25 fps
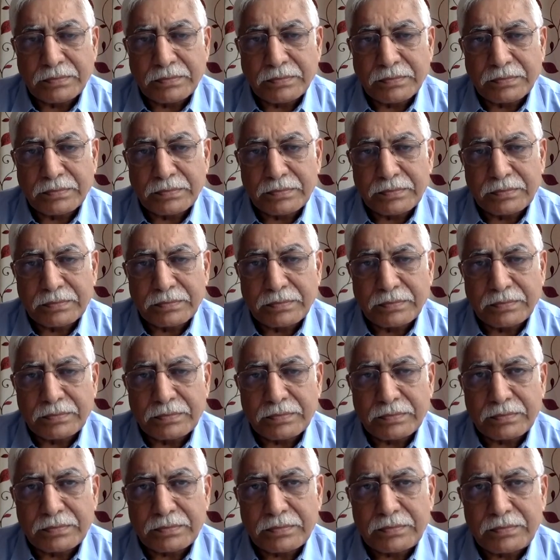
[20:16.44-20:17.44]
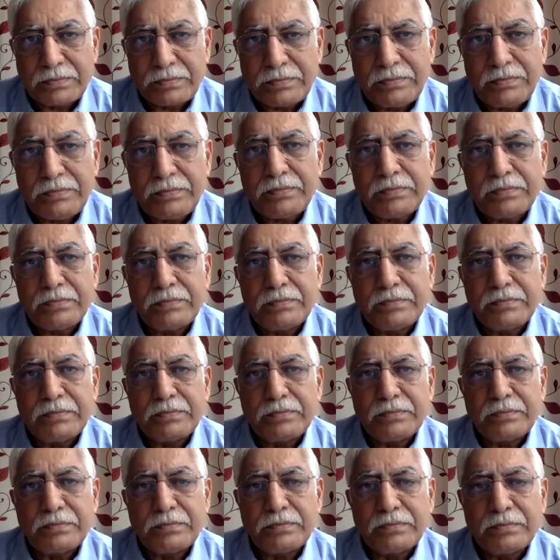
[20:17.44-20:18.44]

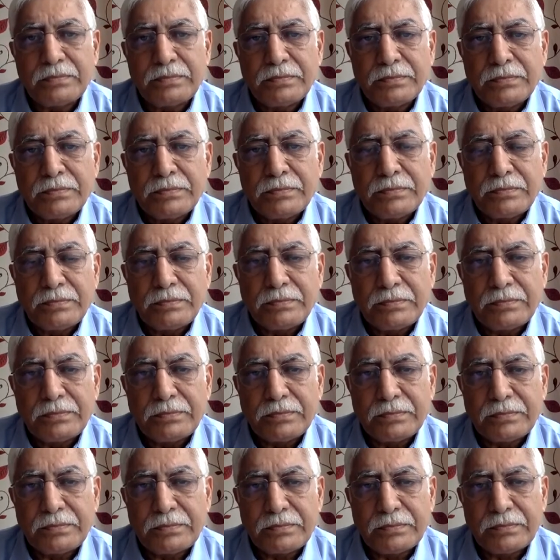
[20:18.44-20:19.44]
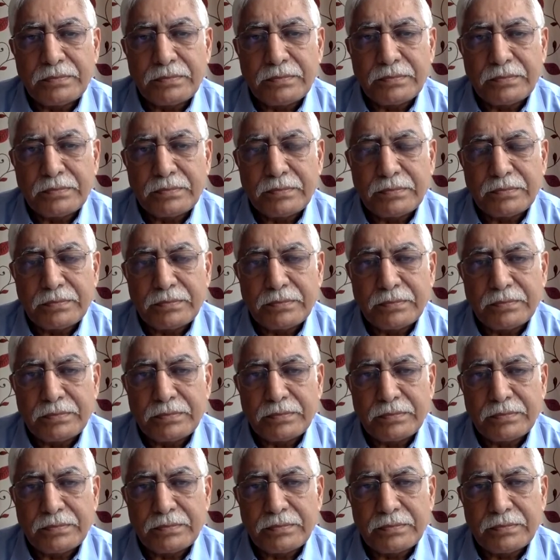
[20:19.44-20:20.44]

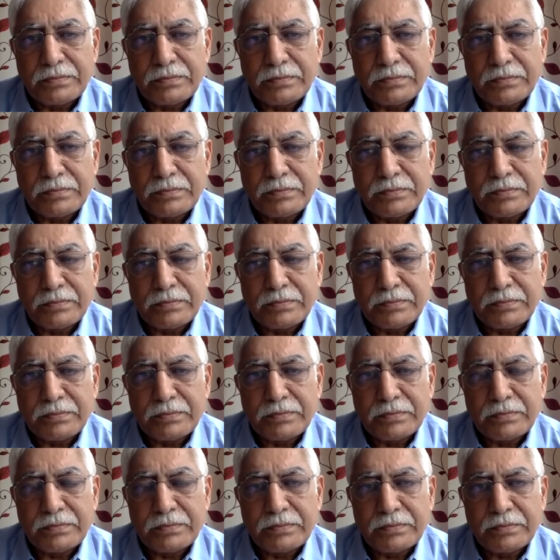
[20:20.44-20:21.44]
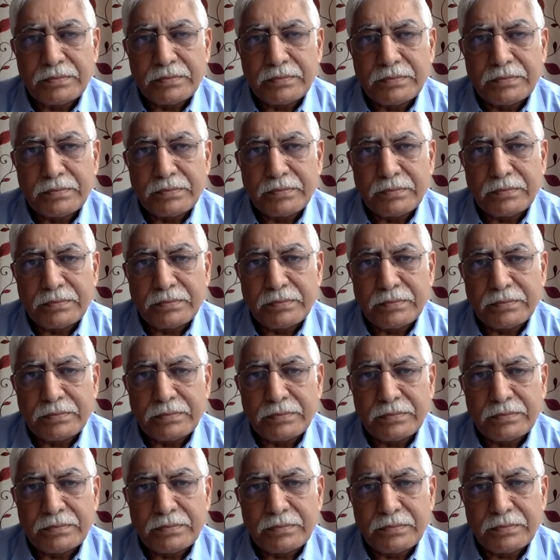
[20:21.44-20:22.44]

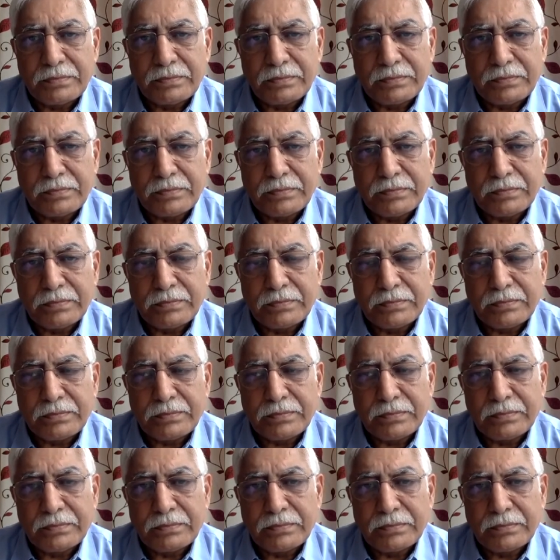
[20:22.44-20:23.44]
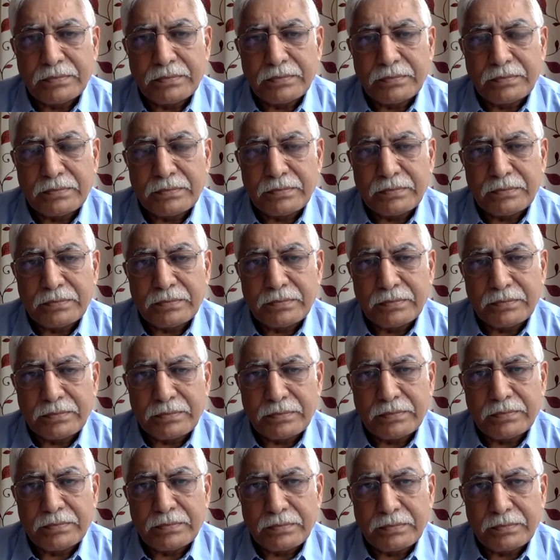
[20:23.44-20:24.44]
No words are spoken by the person on screen.